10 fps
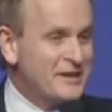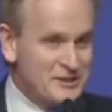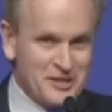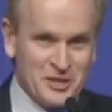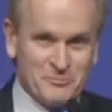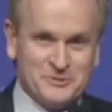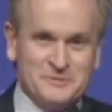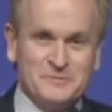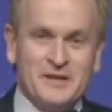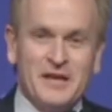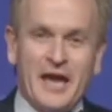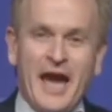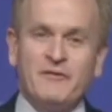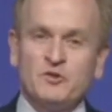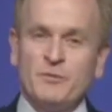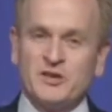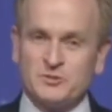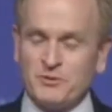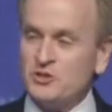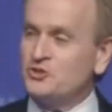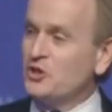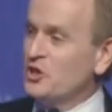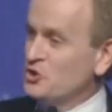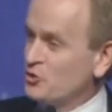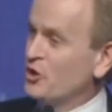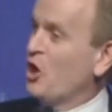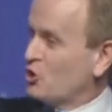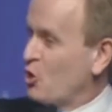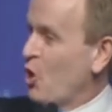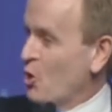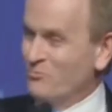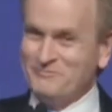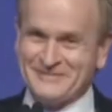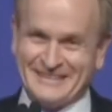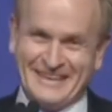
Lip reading: I can keep. After my speech, you can all go home.